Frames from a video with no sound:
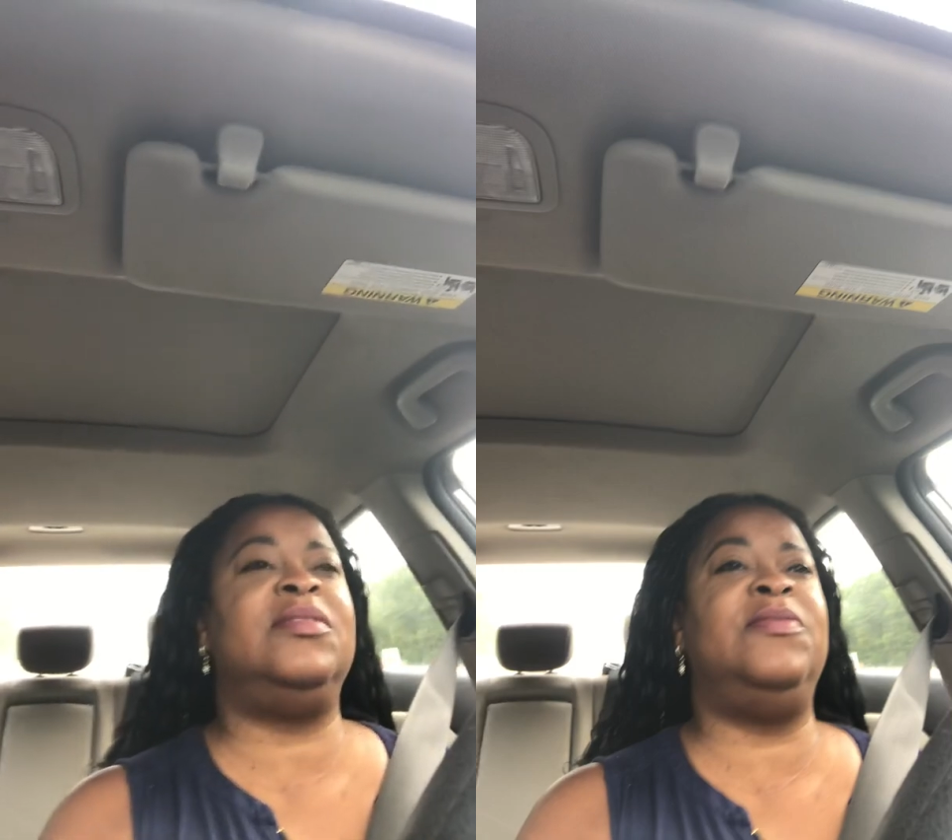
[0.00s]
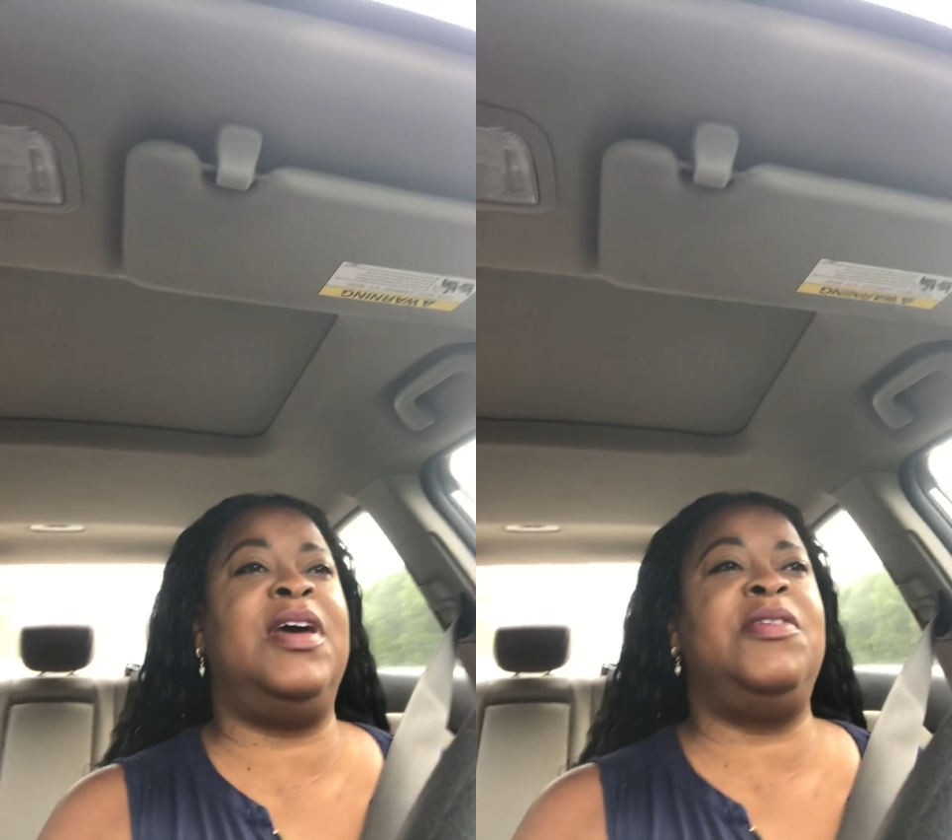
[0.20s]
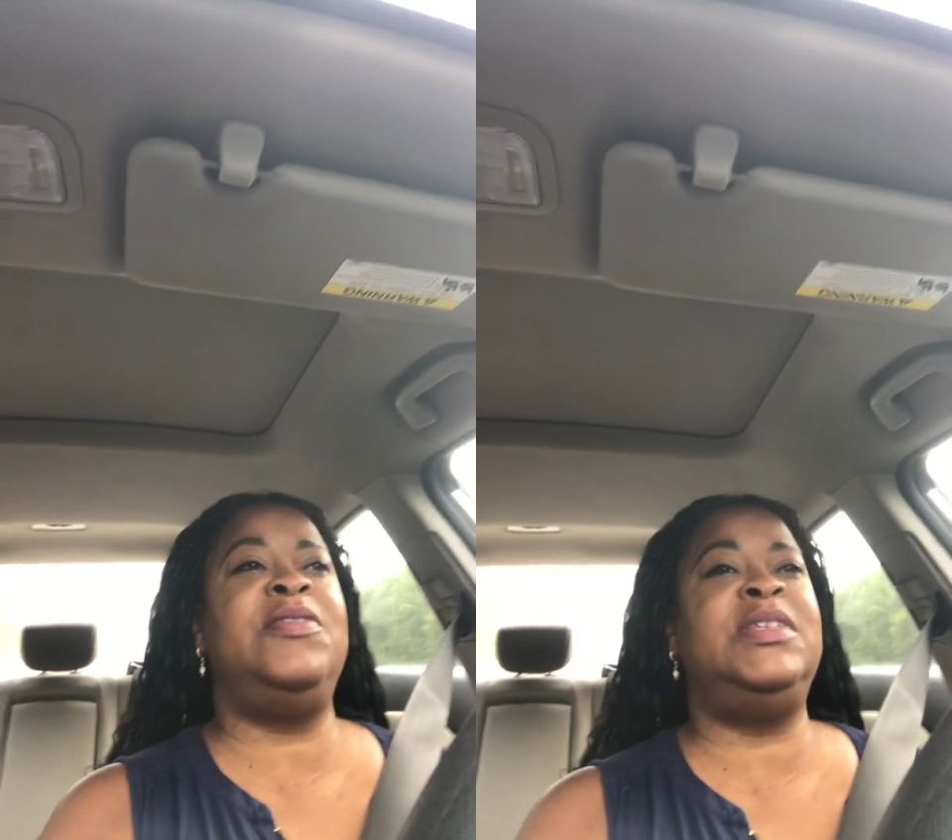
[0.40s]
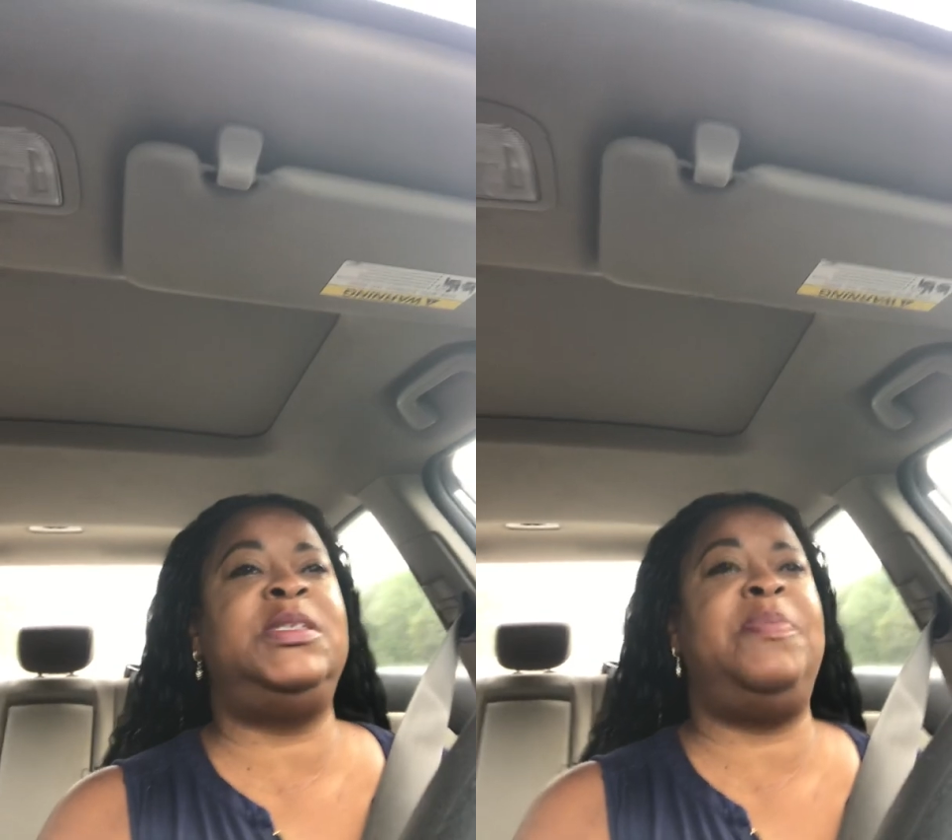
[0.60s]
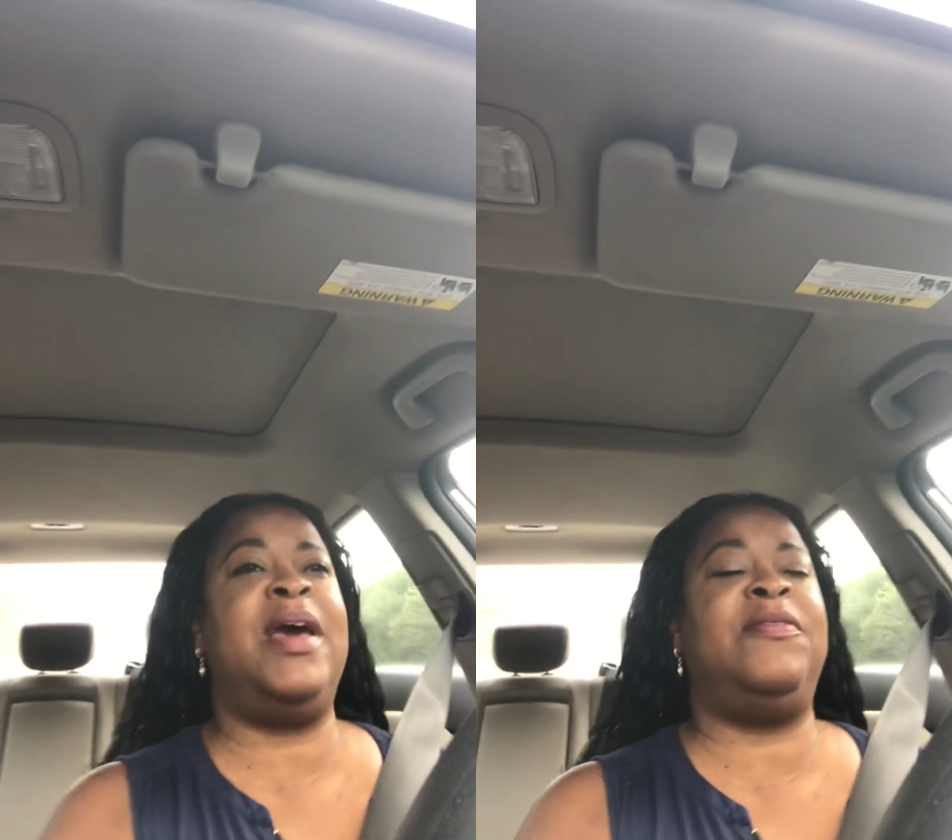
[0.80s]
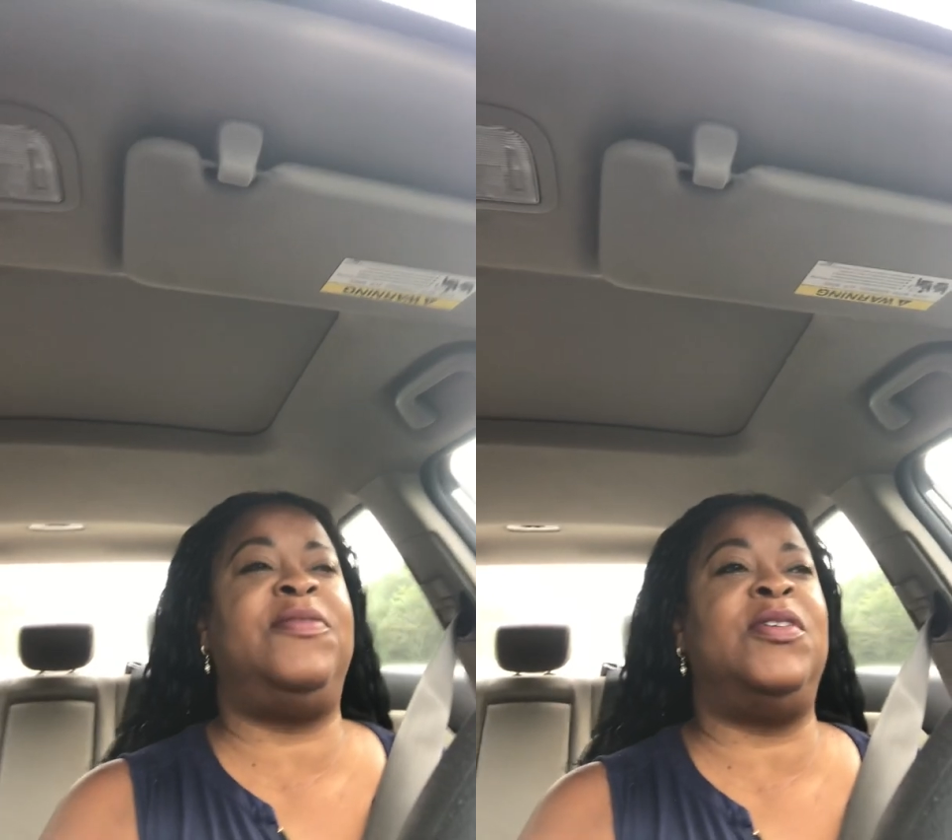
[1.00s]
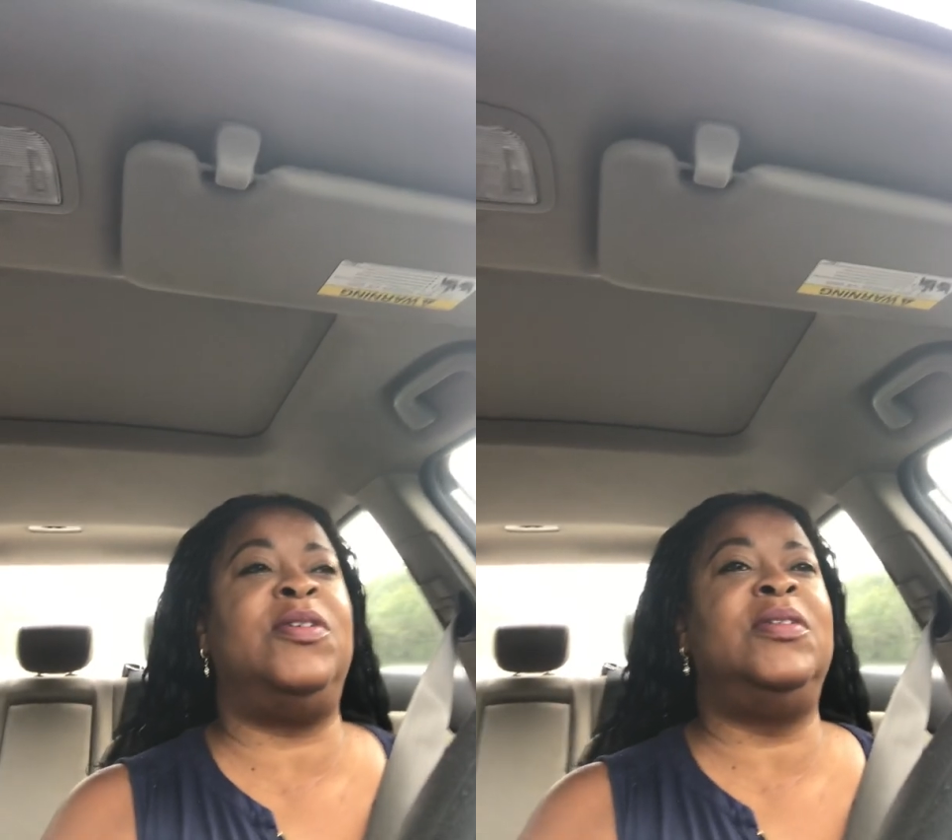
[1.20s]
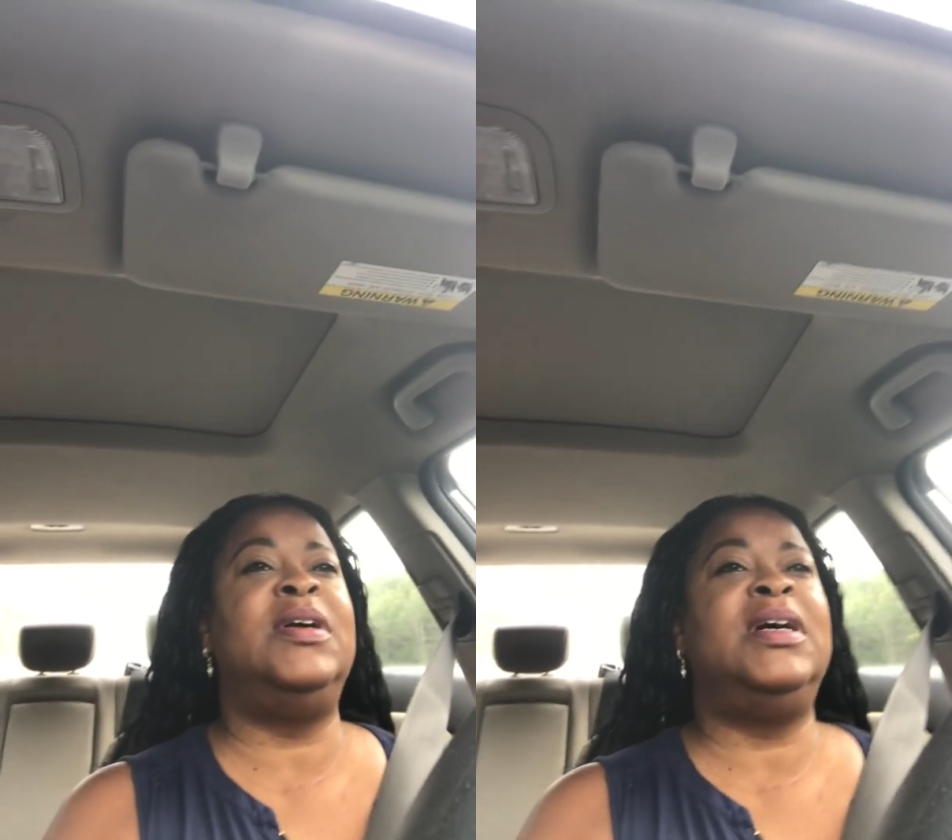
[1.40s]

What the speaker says: very respectful,